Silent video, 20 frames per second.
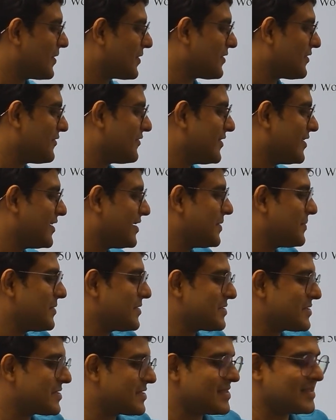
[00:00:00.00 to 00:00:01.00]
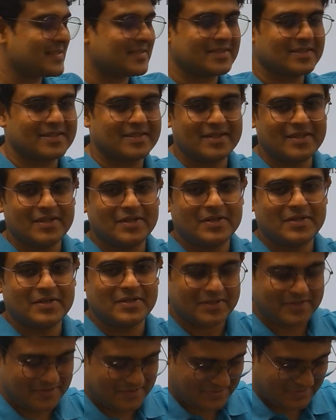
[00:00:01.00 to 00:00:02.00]
of variables
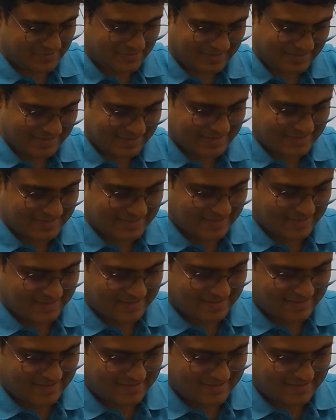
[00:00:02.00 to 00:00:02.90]
to understand.